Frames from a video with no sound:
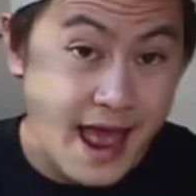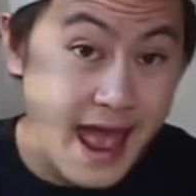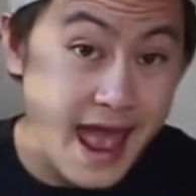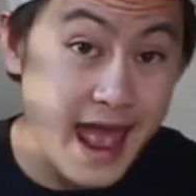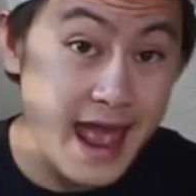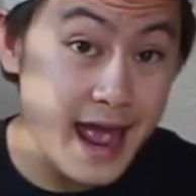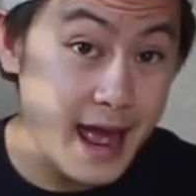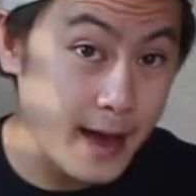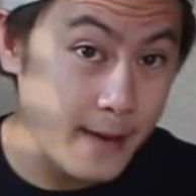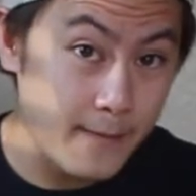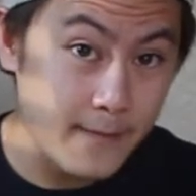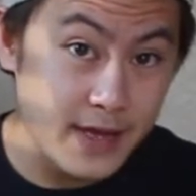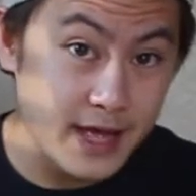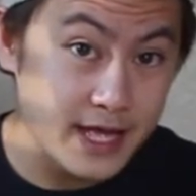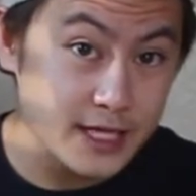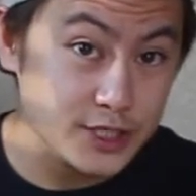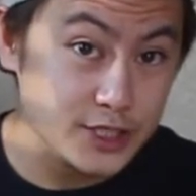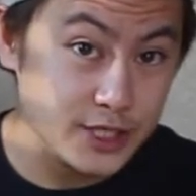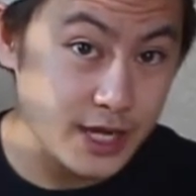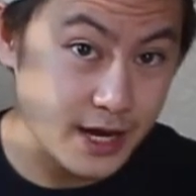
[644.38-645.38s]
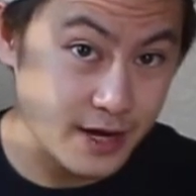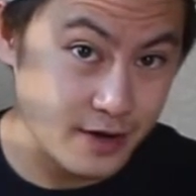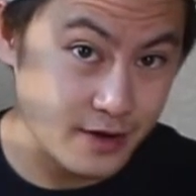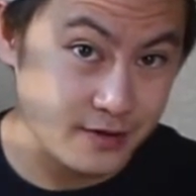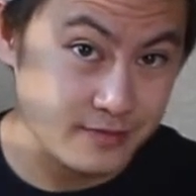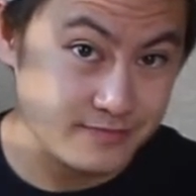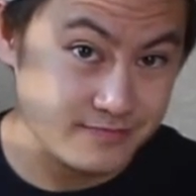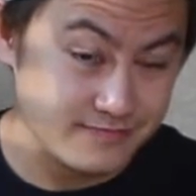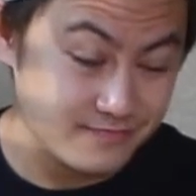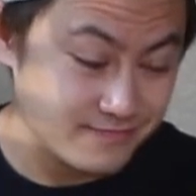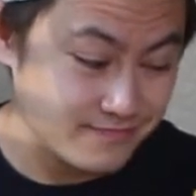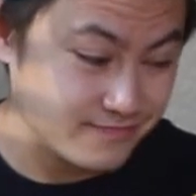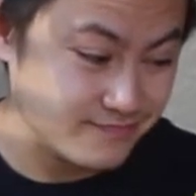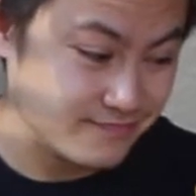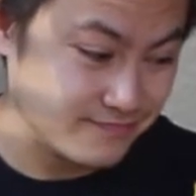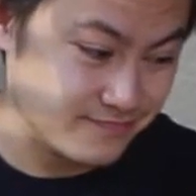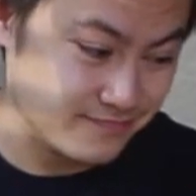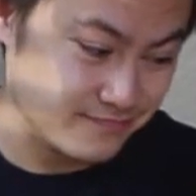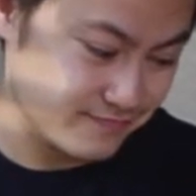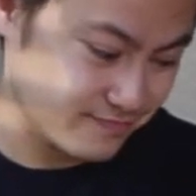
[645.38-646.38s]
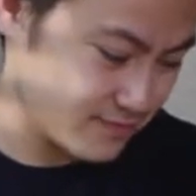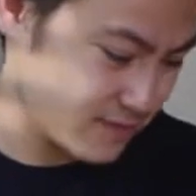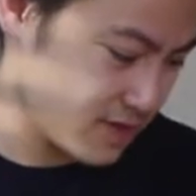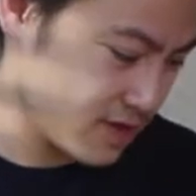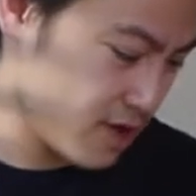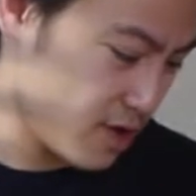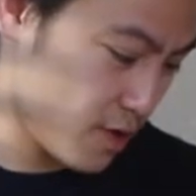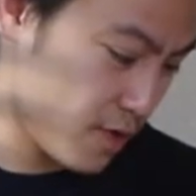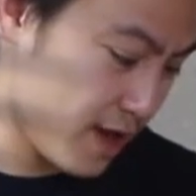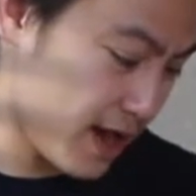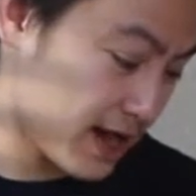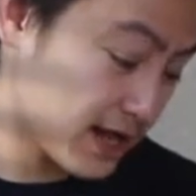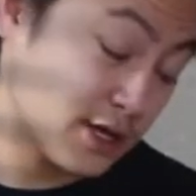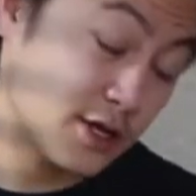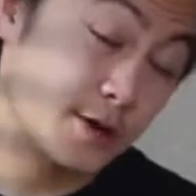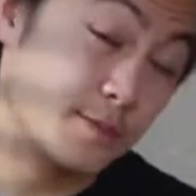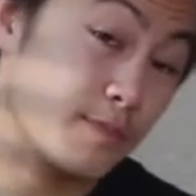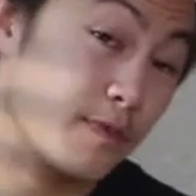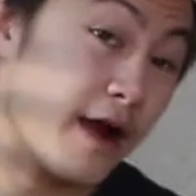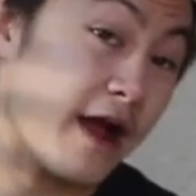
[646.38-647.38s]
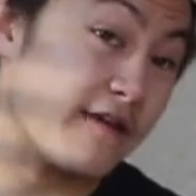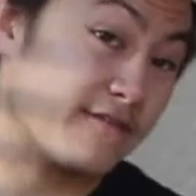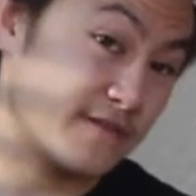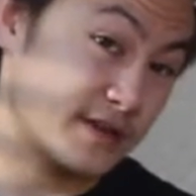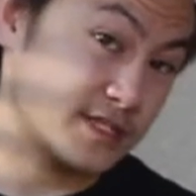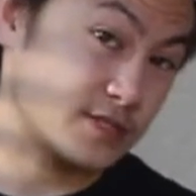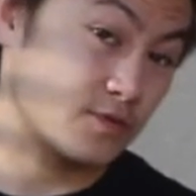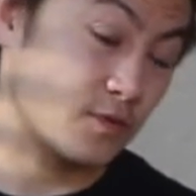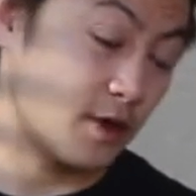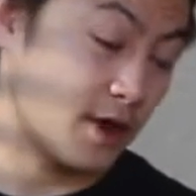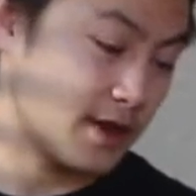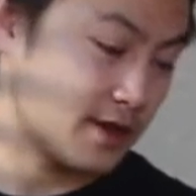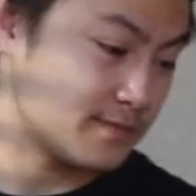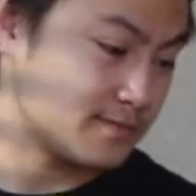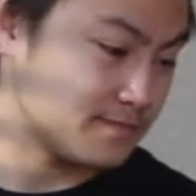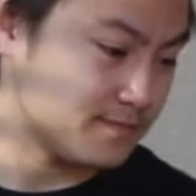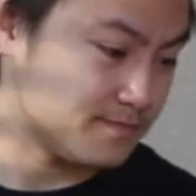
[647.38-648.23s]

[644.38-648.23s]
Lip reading: Ham and cheddar. All right, good breakfast one.